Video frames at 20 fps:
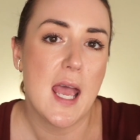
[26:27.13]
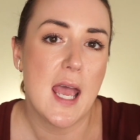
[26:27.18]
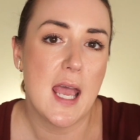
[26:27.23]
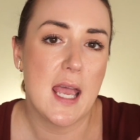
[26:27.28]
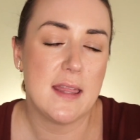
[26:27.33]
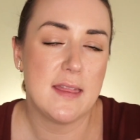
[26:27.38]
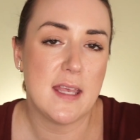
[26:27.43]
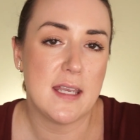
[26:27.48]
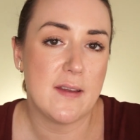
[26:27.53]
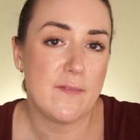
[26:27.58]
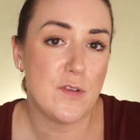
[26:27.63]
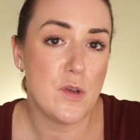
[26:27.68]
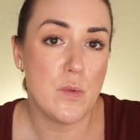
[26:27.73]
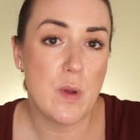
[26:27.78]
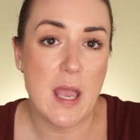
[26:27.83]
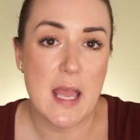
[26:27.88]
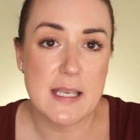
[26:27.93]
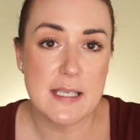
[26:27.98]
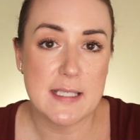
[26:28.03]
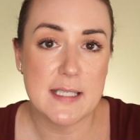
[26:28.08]
And then if you
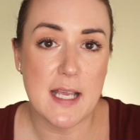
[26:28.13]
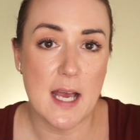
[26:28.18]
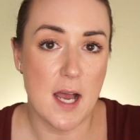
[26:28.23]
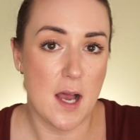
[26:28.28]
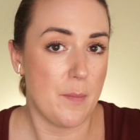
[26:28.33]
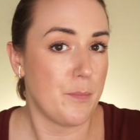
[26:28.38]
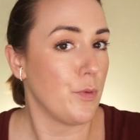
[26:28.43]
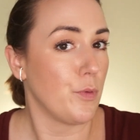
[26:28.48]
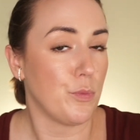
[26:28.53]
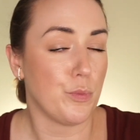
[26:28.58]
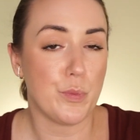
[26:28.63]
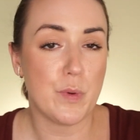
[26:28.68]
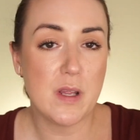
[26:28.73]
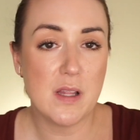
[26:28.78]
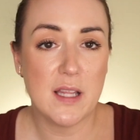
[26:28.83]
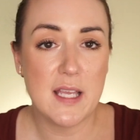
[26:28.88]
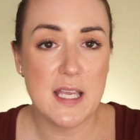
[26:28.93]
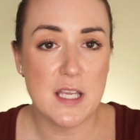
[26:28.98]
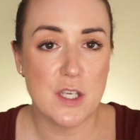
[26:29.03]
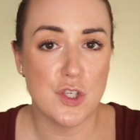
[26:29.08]
end up
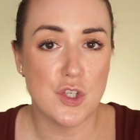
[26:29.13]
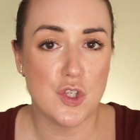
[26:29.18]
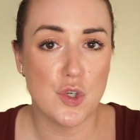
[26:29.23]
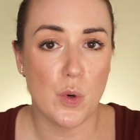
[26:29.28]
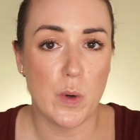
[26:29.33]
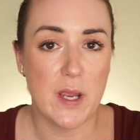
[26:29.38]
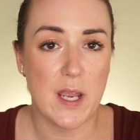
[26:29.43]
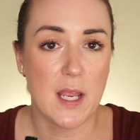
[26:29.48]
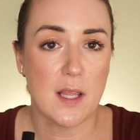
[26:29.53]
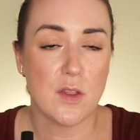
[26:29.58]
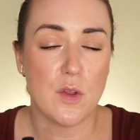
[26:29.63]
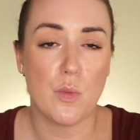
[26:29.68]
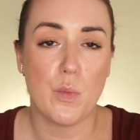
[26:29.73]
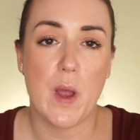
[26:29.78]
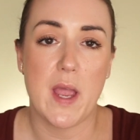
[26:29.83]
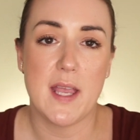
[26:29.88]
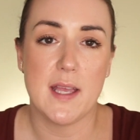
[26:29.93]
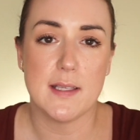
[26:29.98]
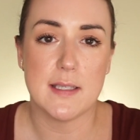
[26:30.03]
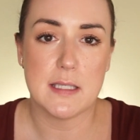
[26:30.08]
really enjoying the
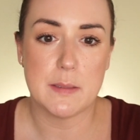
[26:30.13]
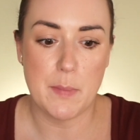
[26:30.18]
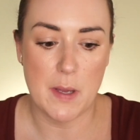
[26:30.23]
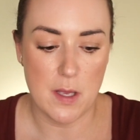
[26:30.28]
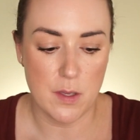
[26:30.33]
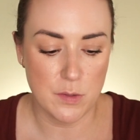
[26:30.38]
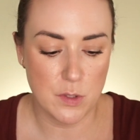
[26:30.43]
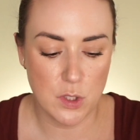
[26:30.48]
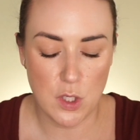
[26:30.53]
way it smells,